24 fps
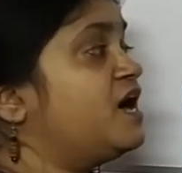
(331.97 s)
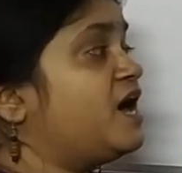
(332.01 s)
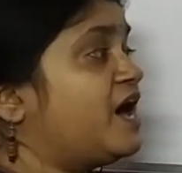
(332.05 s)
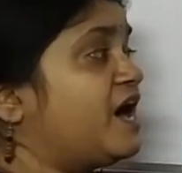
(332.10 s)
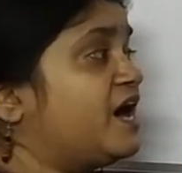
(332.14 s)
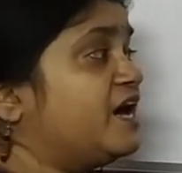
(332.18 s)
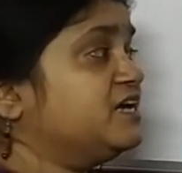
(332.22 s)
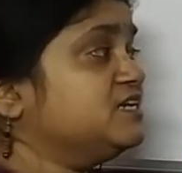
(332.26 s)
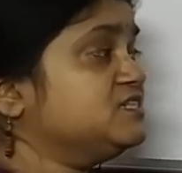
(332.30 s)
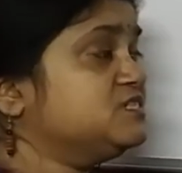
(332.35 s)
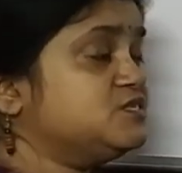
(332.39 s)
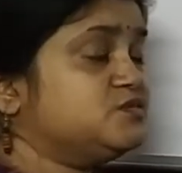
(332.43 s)

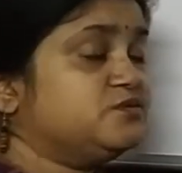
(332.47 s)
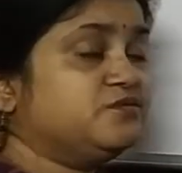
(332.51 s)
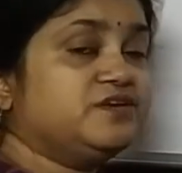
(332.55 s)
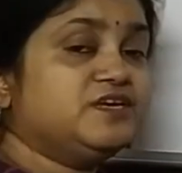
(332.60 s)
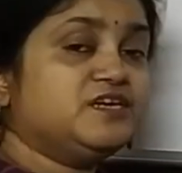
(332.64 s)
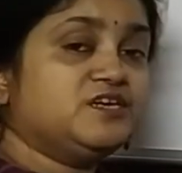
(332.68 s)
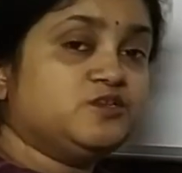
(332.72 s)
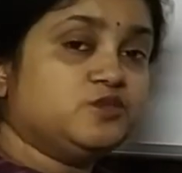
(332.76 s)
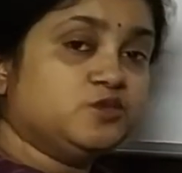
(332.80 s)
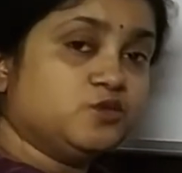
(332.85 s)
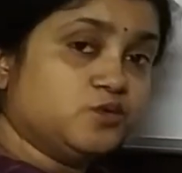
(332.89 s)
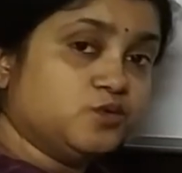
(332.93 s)
As
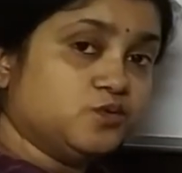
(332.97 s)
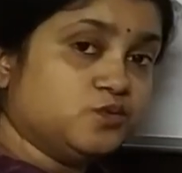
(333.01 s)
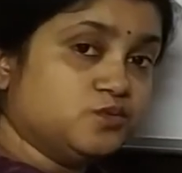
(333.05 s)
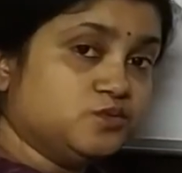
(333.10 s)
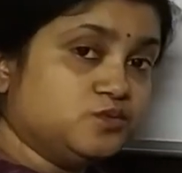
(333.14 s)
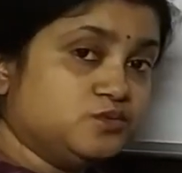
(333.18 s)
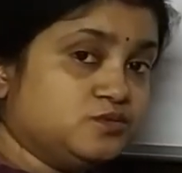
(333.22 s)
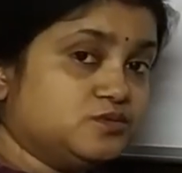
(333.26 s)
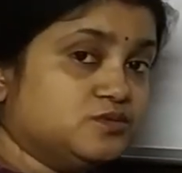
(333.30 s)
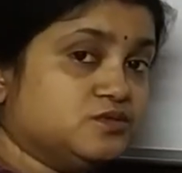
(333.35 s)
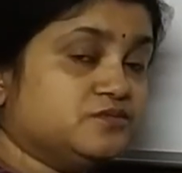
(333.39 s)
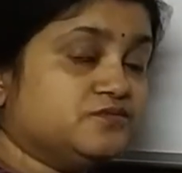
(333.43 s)
we know
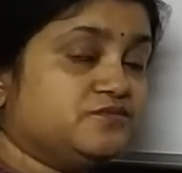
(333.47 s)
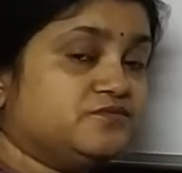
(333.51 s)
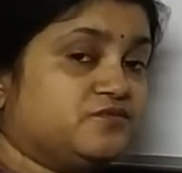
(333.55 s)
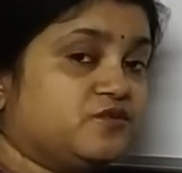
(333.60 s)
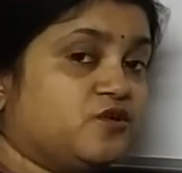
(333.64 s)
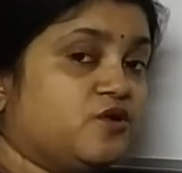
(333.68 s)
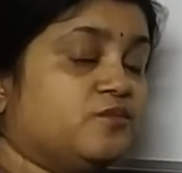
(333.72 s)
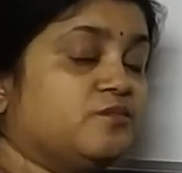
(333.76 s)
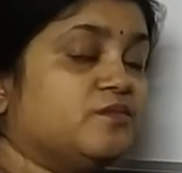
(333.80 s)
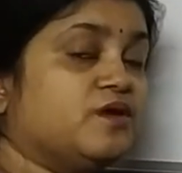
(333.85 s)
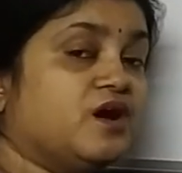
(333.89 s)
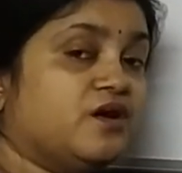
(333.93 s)

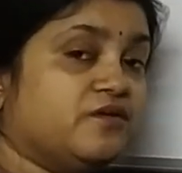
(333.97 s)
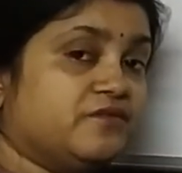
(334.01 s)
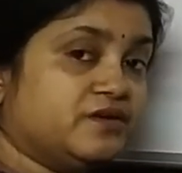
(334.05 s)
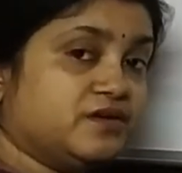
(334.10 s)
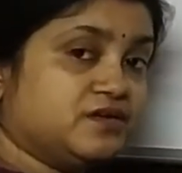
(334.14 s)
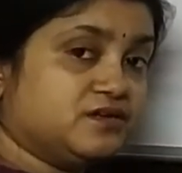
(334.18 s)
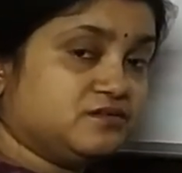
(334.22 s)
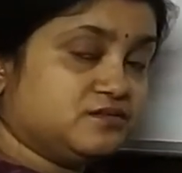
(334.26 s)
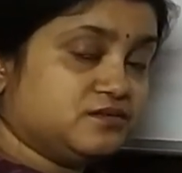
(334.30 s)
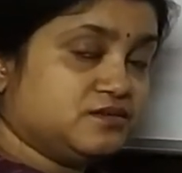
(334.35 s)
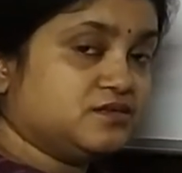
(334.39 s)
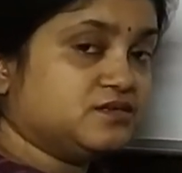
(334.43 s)
from
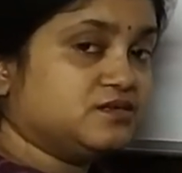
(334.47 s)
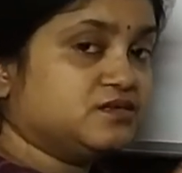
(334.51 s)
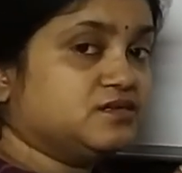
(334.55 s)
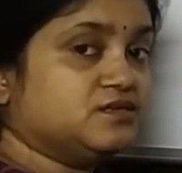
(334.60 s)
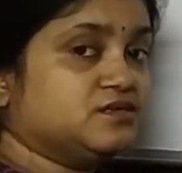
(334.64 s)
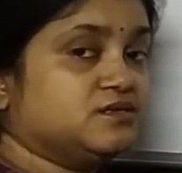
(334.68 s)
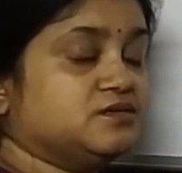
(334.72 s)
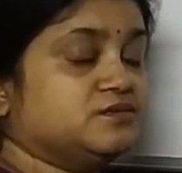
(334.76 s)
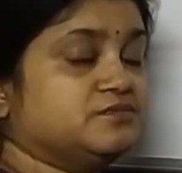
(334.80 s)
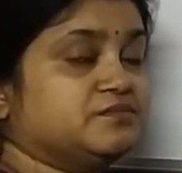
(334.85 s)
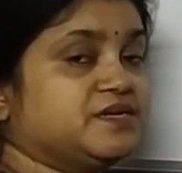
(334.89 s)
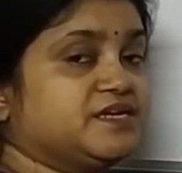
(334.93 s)
our
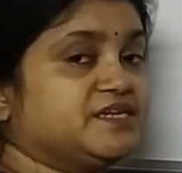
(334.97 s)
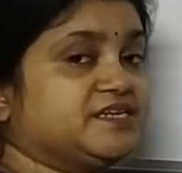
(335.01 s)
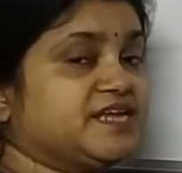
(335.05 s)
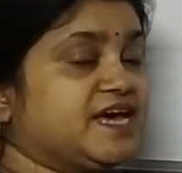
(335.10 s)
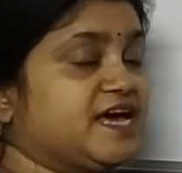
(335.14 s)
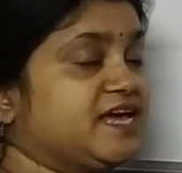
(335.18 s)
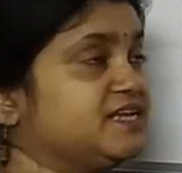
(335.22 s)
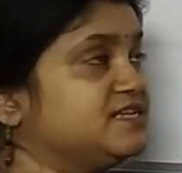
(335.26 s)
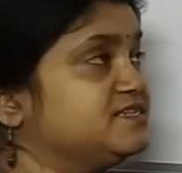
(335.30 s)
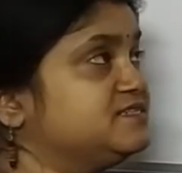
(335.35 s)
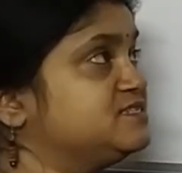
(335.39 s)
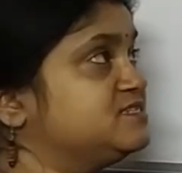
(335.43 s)

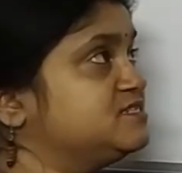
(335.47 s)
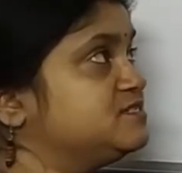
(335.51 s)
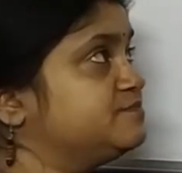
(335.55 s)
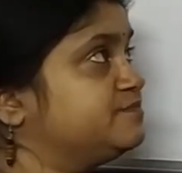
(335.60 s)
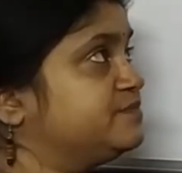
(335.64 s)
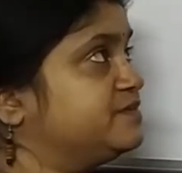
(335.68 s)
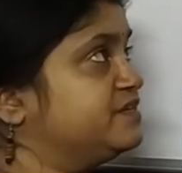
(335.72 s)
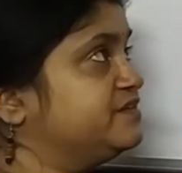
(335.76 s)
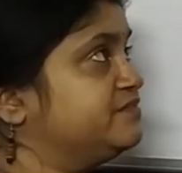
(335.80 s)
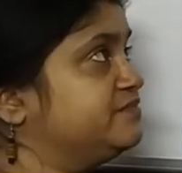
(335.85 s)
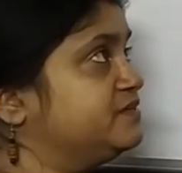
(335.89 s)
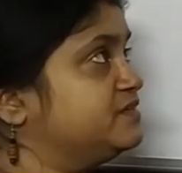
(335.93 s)
analysis
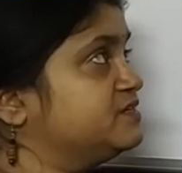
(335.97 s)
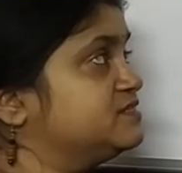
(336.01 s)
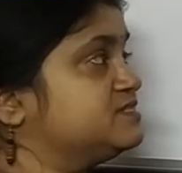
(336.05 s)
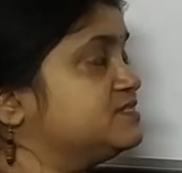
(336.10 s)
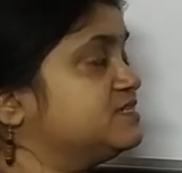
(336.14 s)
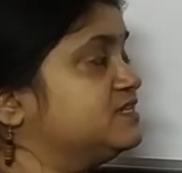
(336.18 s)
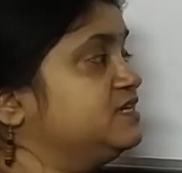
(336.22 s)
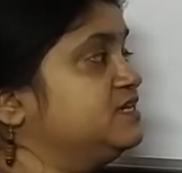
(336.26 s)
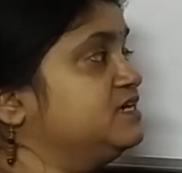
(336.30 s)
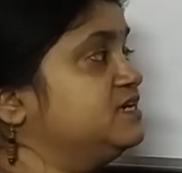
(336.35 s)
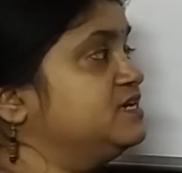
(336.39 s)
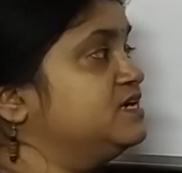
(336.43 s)

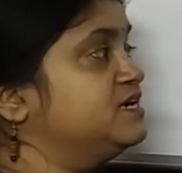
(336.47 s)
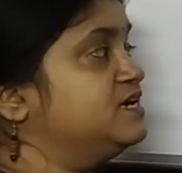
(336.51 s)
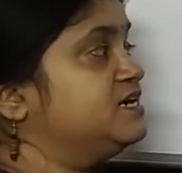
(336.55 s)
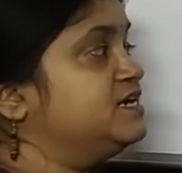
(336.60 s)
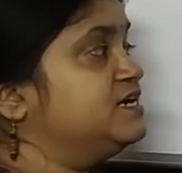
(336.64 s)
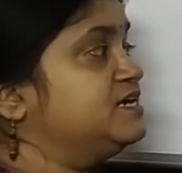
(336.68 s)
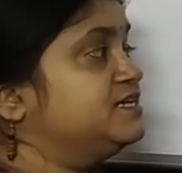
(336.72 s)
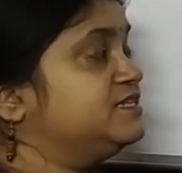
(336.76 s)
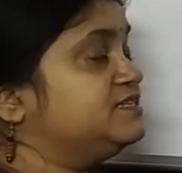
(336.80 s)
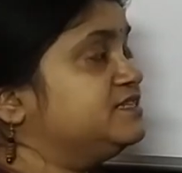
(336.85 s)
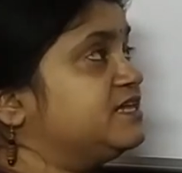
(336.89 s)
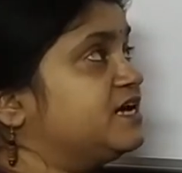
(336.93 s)
previously,
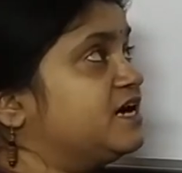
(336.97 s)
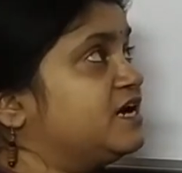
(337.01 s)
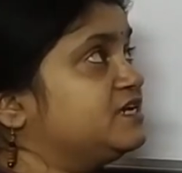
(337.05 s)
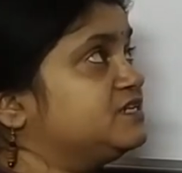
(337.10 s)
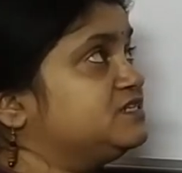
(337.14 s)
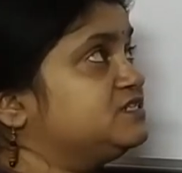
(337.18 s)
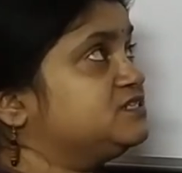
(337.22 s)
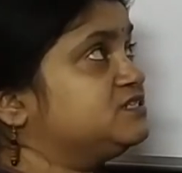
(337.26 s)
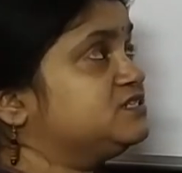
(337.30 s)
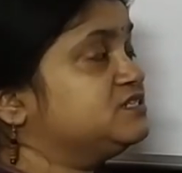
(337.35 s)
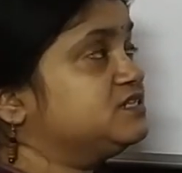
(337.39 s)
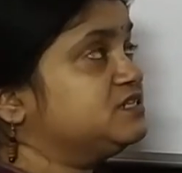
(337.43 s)

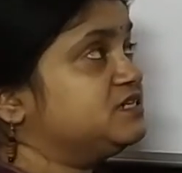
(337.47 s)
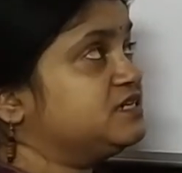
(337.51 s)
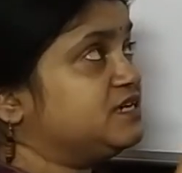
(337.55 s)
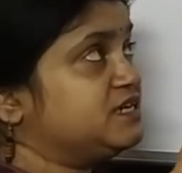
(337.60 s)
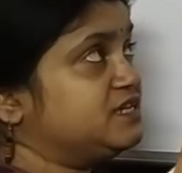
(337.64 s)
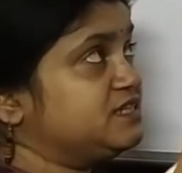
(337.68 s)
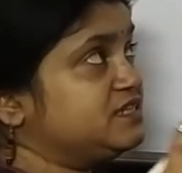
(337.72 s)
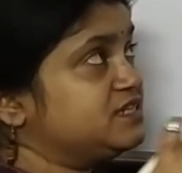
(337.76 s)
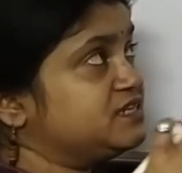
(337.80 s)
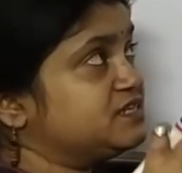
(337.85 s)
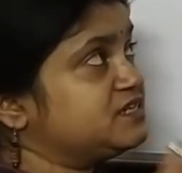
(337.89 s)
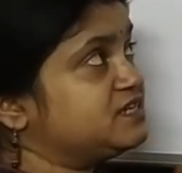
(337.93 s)
that
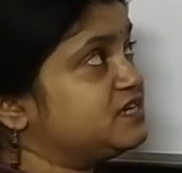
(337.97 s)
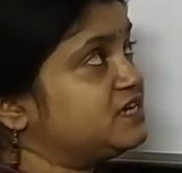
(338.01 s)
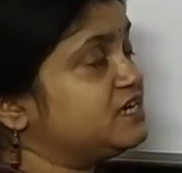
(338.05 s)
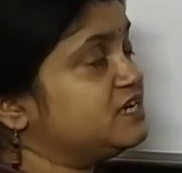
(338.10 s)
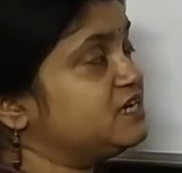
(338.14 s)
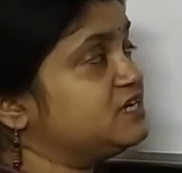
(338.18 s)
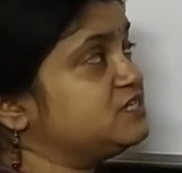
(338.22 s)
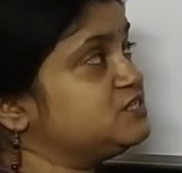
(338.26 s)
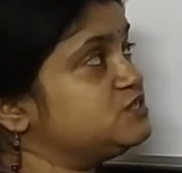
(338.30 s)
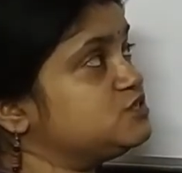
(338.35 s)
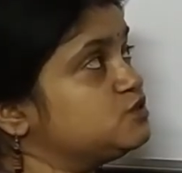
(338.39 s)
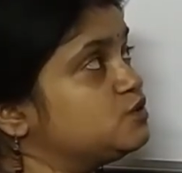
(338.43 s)
in the
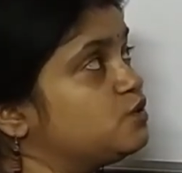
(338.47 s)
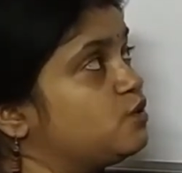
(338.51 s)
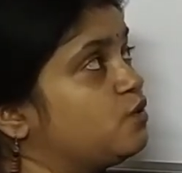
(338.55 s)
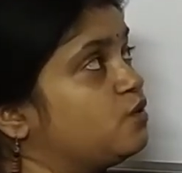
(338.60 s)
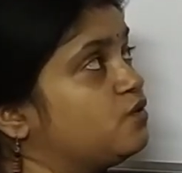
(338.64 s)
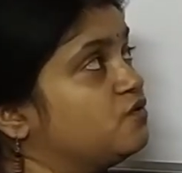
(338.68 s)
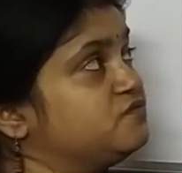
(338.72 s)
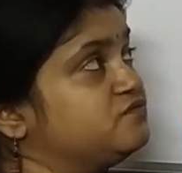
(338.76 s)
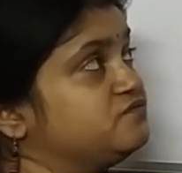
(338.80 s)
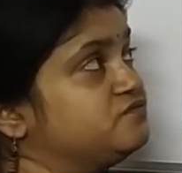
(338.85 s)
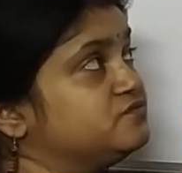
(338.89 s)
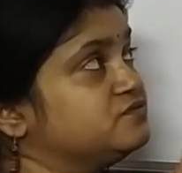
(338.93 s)
case
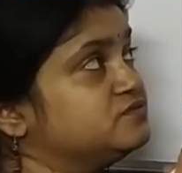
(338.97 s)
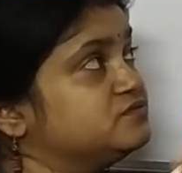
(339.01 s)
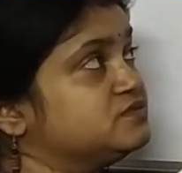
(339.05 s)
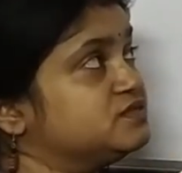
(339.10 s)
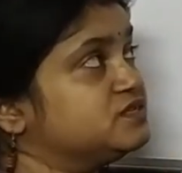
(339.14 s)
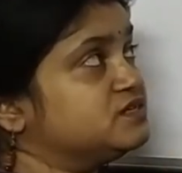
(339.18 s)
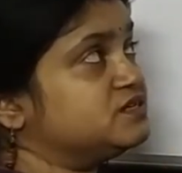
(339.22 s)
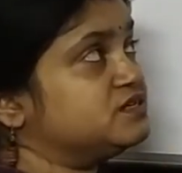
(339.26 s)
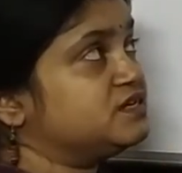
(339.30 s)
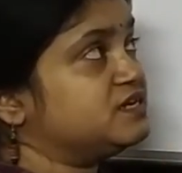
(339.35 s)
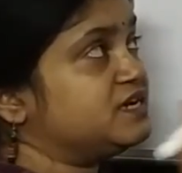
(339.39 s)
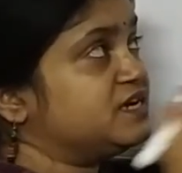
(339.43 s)
of
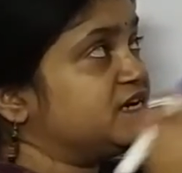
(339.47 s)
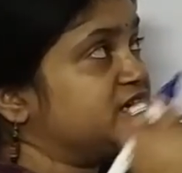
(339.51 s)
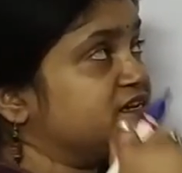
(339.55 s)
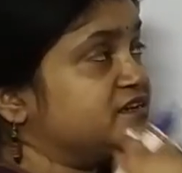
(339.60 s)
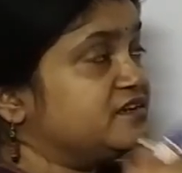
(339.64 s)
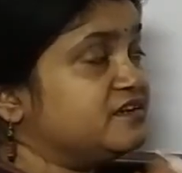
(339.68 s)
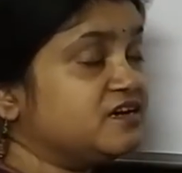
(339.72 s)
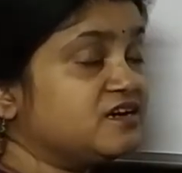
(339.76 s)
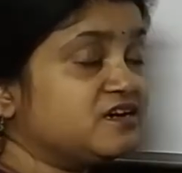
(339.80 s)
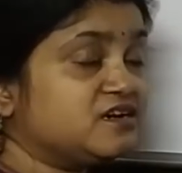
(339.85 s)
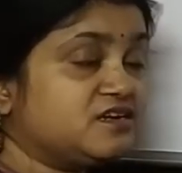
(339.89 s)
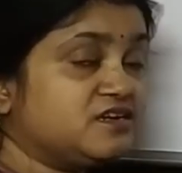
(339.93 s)
the
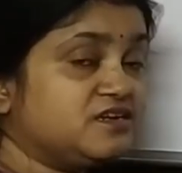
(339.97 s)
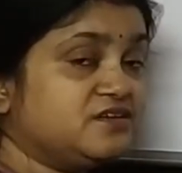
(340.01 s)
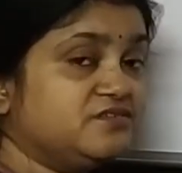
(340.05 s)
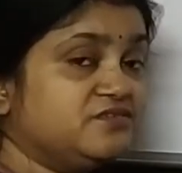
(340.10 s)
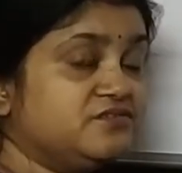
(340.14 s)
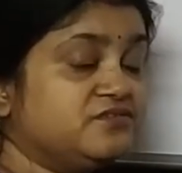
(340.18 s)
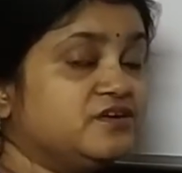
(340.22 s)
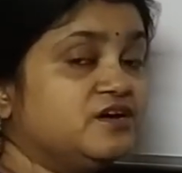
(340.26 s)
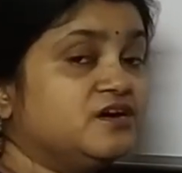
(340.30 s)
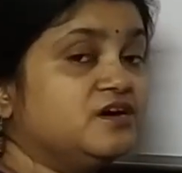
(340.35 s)
inductive